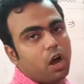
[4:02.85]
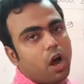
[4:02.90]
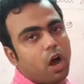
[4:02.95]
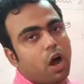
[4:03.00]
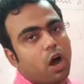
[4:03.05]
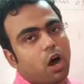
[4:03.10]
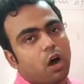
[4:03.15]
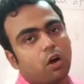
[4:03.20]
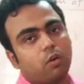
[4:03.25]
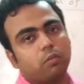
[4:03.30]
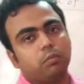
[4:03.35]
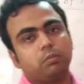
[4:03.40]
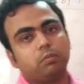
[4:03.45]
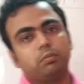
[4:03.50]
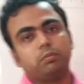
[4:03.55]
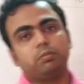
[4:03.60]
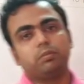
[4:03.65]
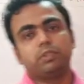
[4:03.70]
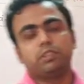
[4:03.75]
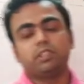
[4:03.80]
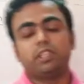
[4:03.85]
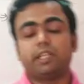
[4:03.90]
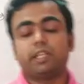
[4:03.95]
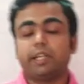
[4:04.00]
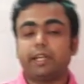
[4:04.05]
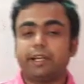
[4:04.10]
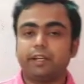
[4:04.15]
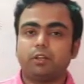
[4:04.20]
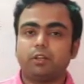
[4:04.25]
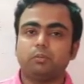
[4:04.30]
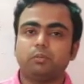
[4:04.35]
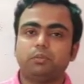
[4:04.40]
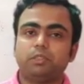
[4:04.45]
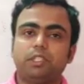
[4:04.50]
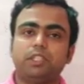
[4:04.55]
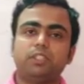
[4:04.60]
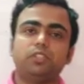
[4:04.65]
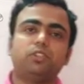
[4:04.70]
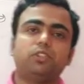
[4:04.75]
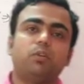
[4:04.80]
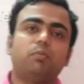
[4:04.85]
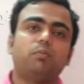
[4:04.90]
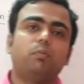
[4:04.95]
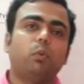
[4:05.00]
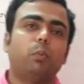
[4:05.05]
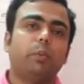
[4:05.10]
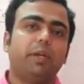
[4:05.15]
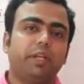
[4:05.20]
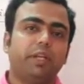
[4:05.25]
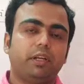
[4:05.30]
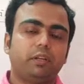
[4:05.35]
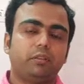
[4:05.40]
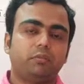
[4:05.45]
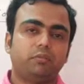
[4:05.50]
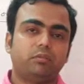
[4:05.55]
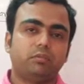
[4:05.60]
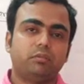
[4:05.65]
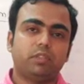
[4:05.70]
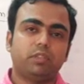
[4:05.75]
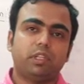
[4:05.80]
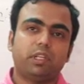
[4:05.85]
of the rate of change of momentum,